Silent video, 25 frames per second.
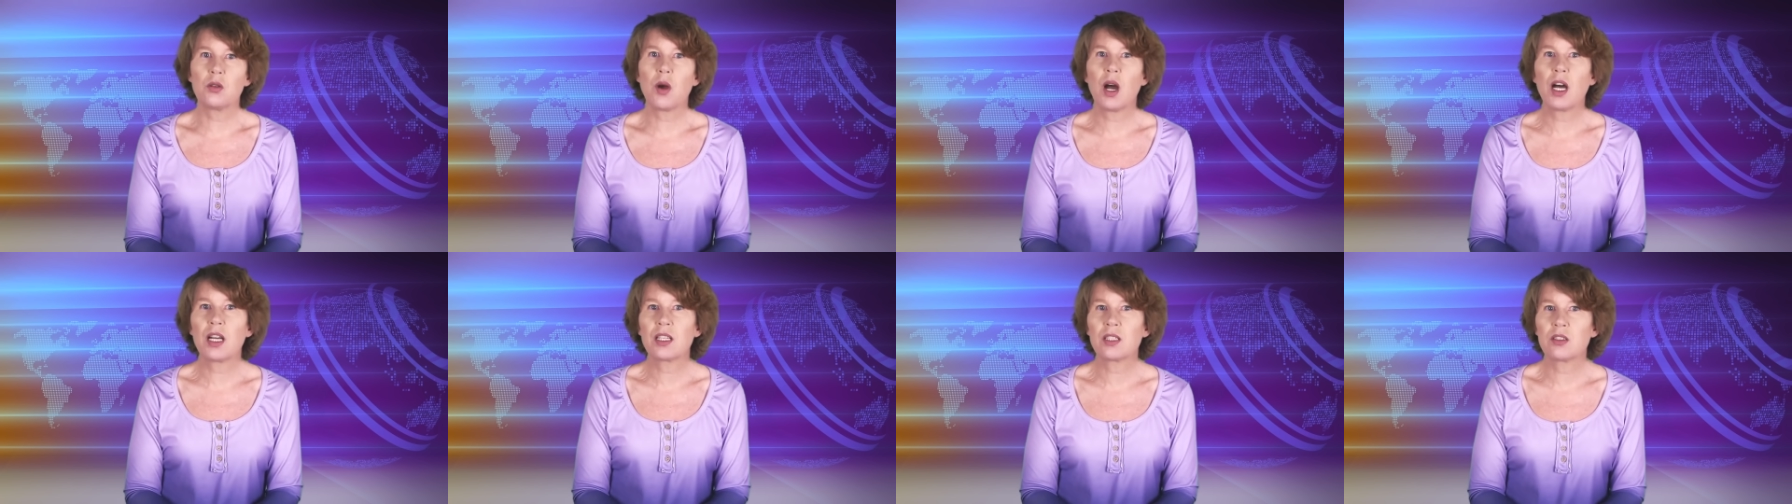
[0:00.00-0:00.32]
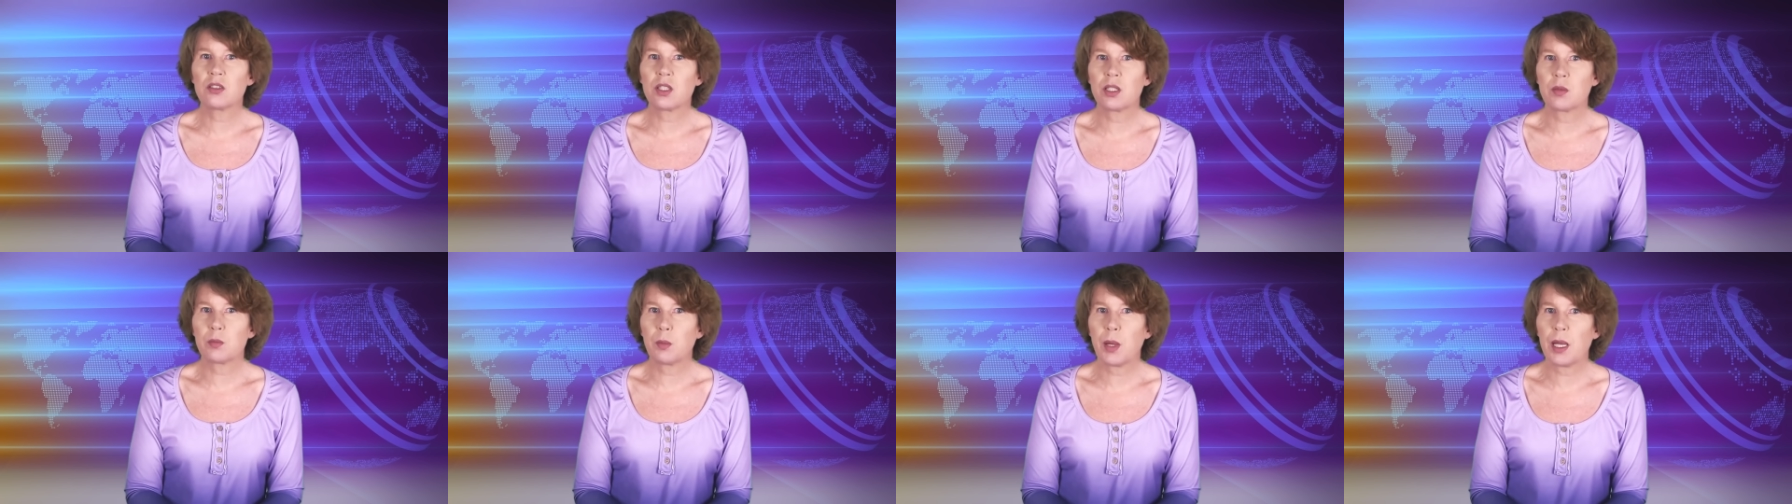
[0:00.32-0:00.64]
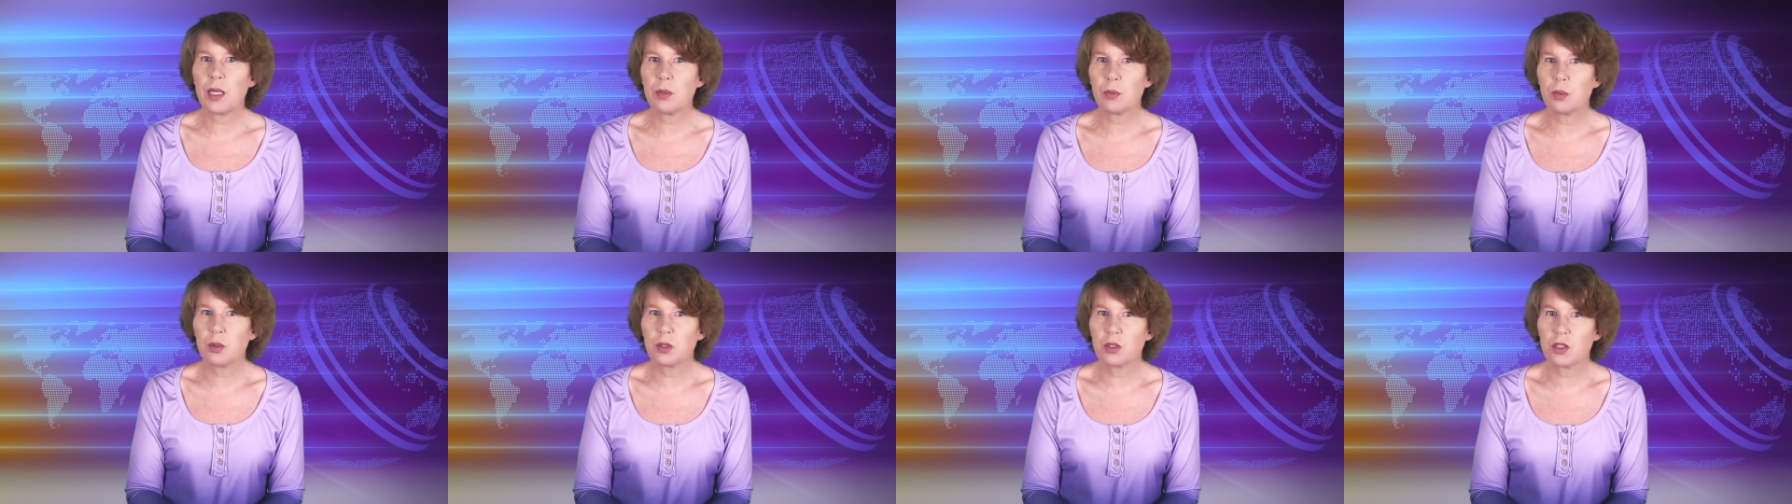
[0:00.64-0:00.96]
hundred
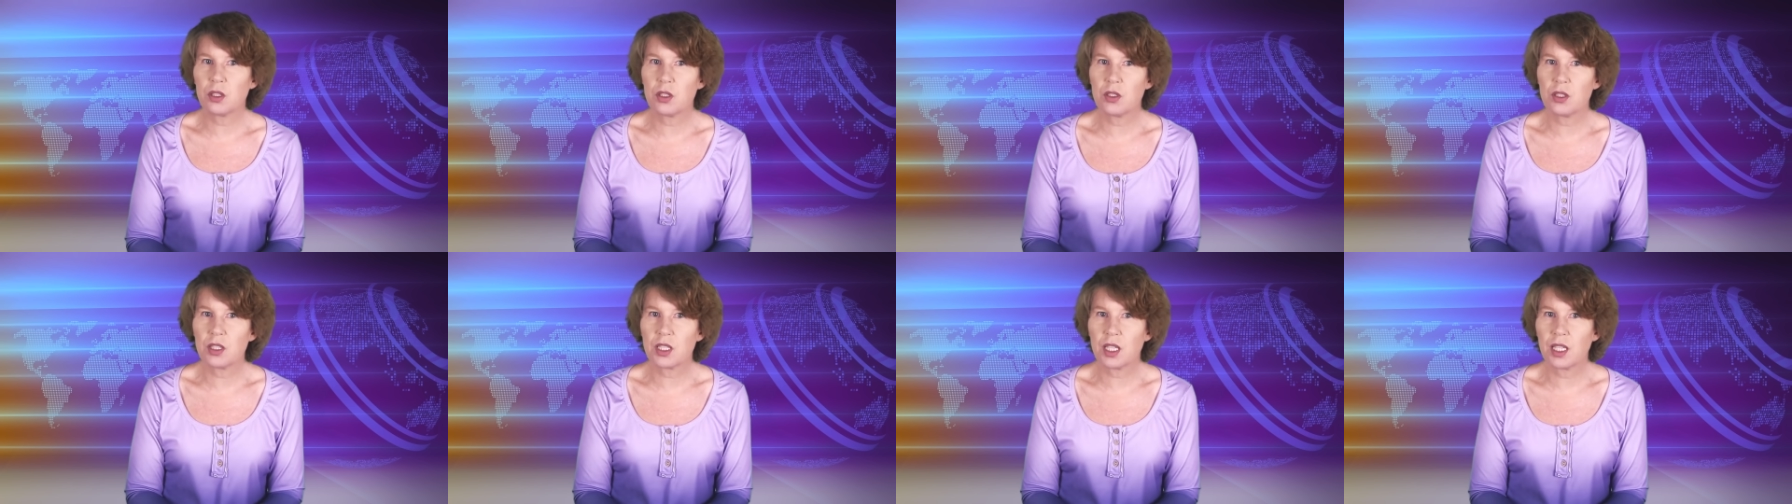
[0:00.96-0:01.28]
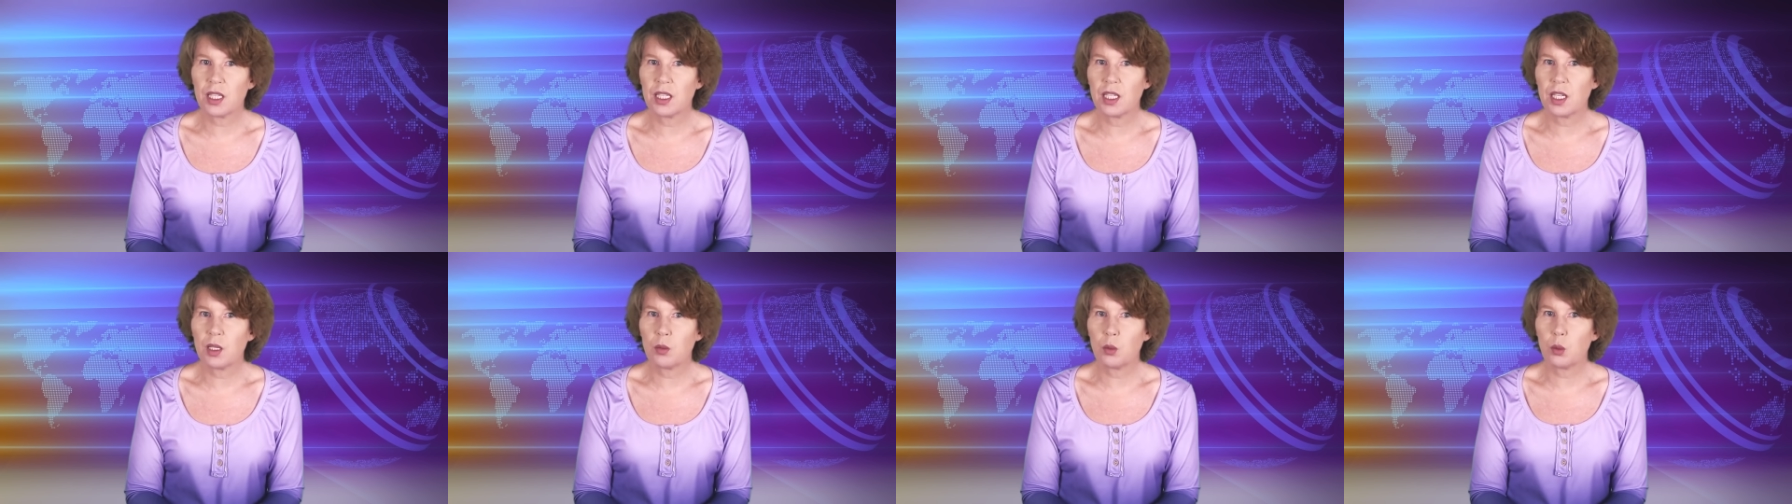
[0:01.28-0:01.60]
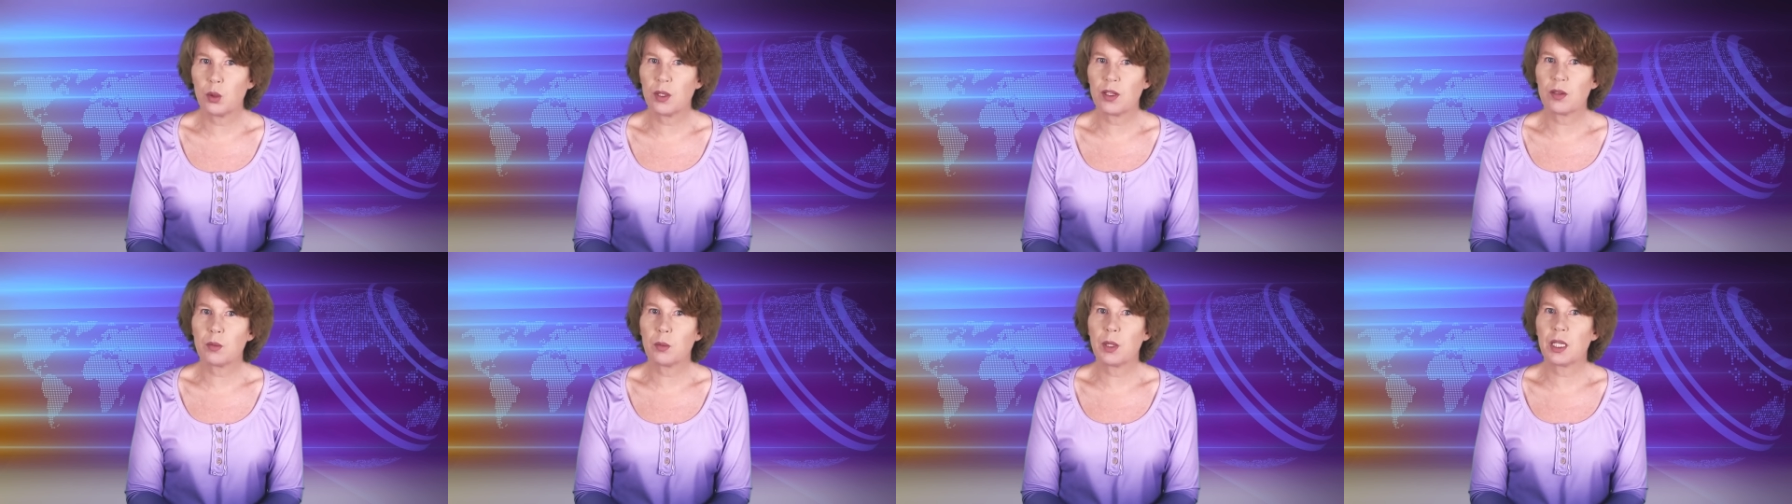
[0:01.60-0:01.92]
people to sign up
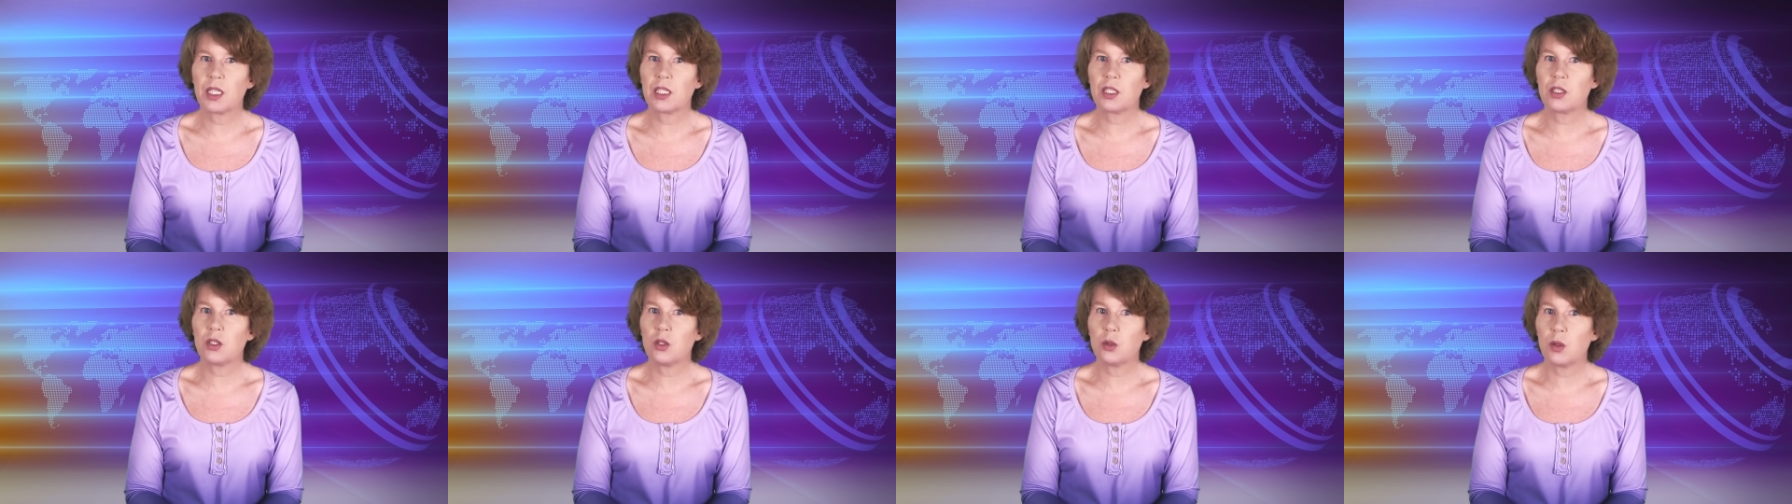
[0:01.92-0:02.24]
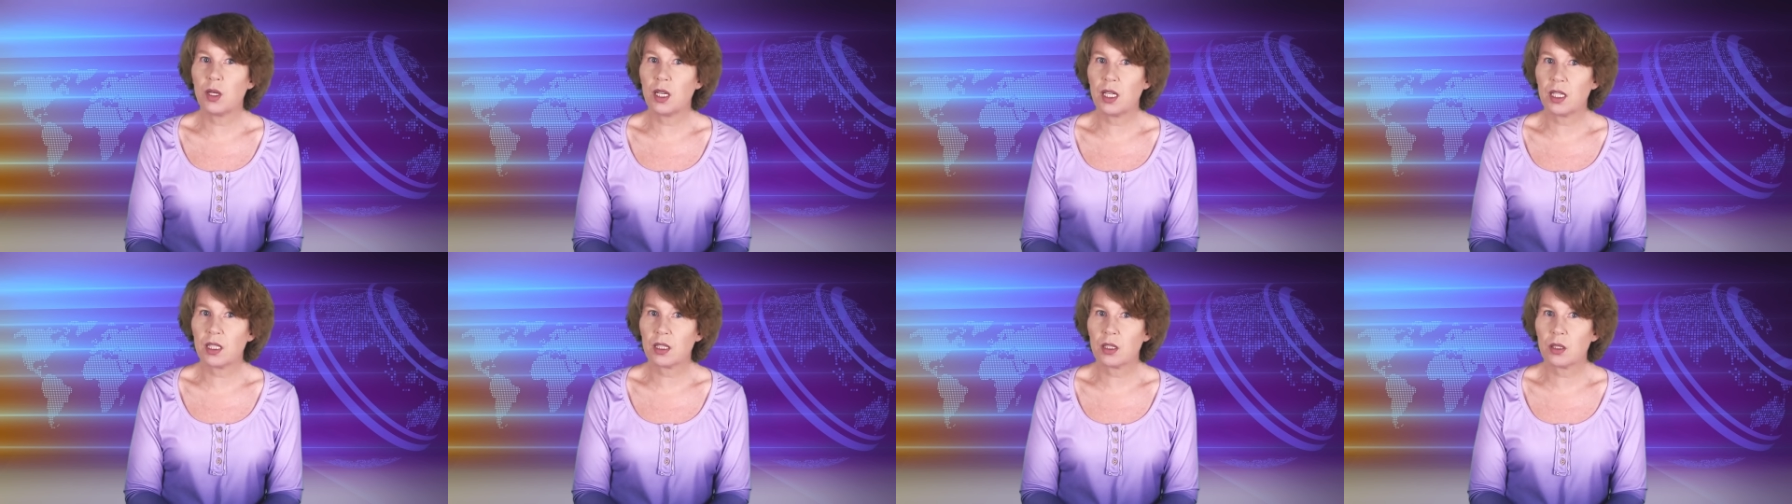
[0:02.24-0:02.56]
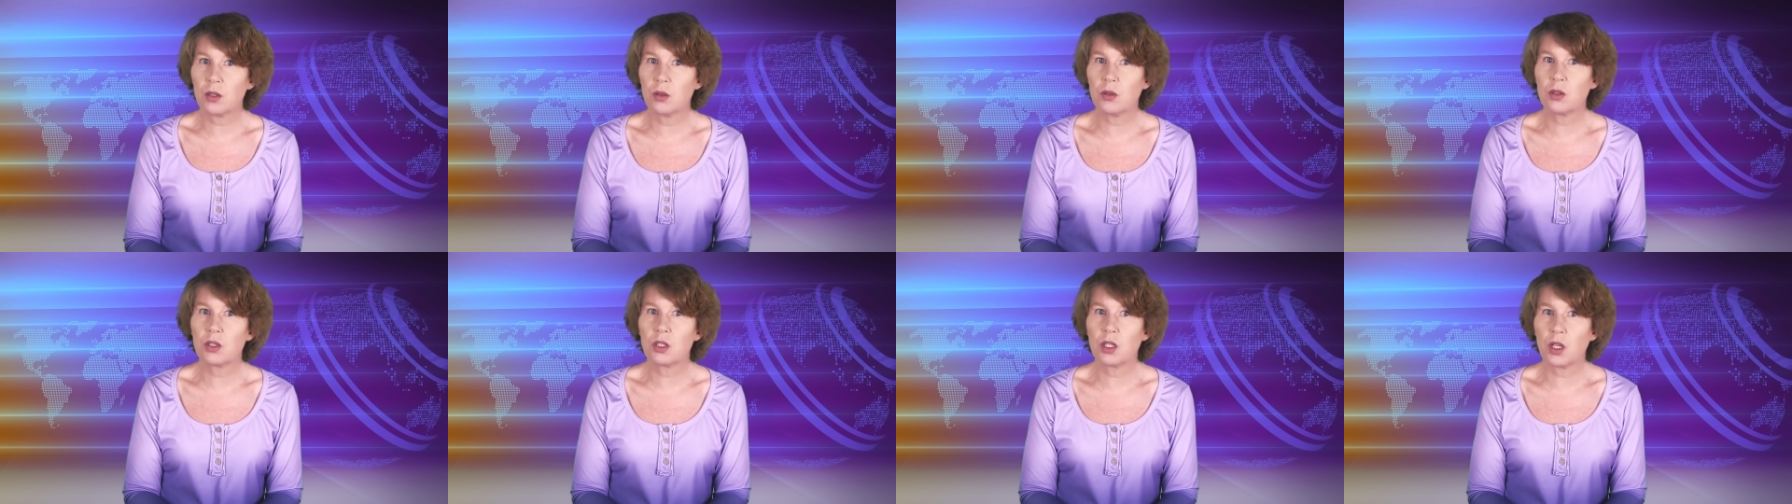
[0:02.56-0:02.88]
with my Q R
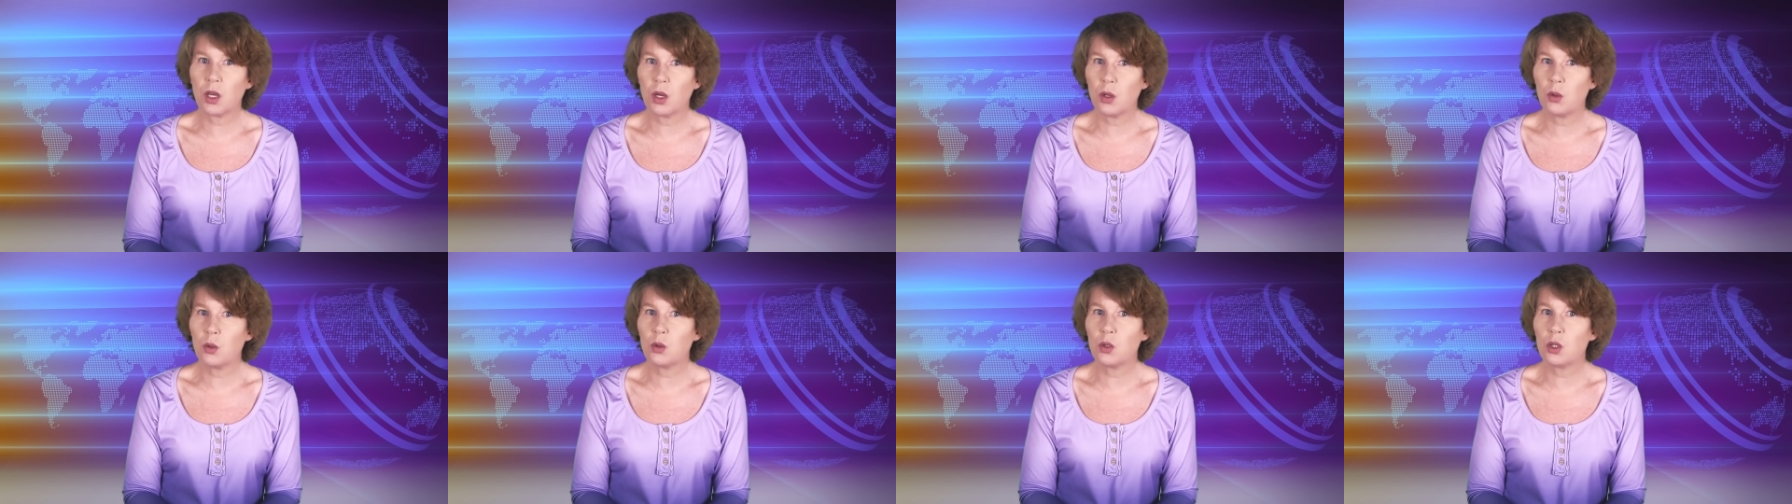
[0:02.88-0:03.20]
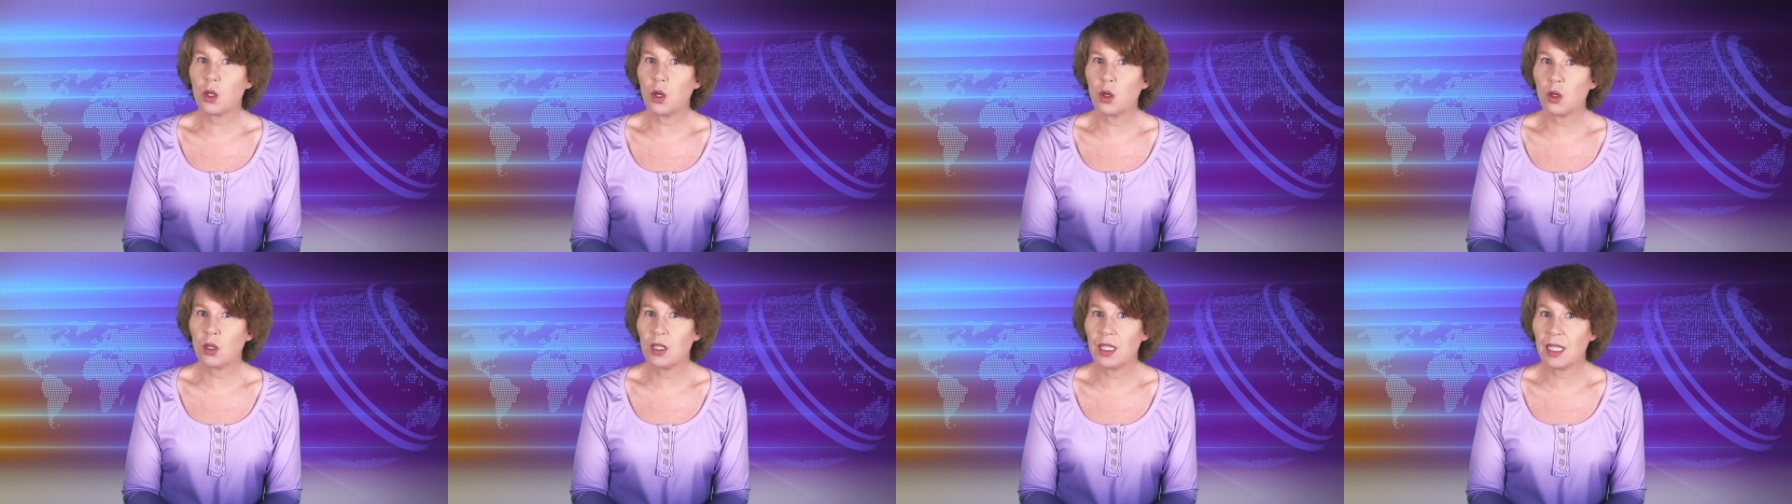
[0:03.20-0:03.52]
code, code or